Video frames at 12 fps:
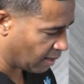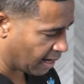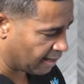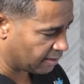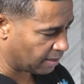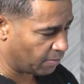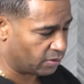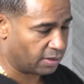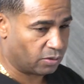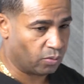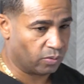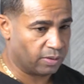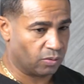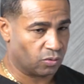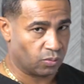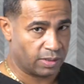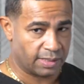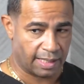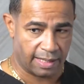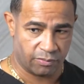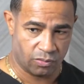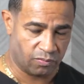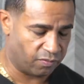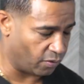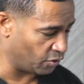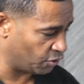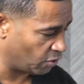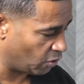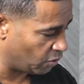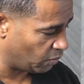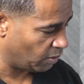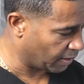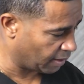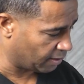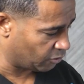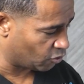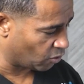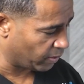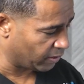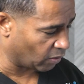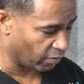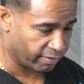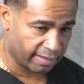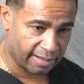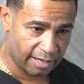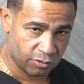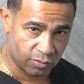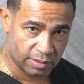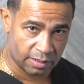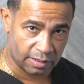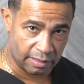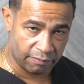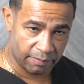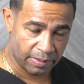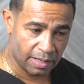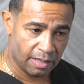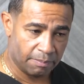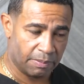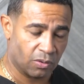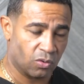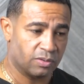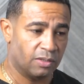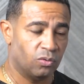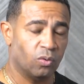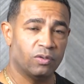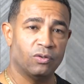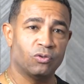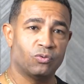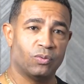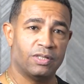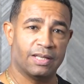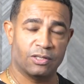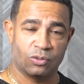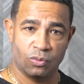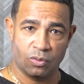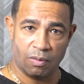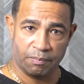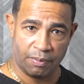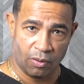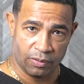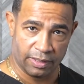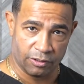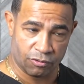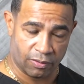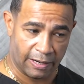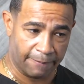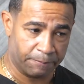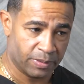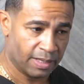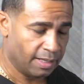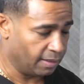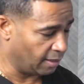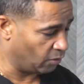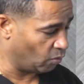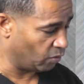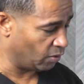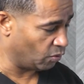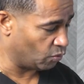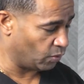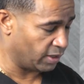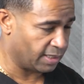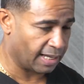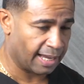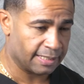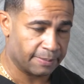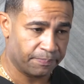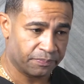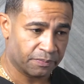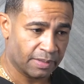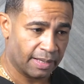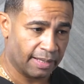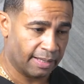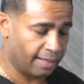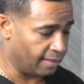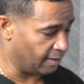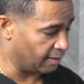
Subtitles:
anastomosis duodenal switch, I have to first show you a drawing of the gastric sleeve, because the duodenal switch has two components, right? The duodenal switch has a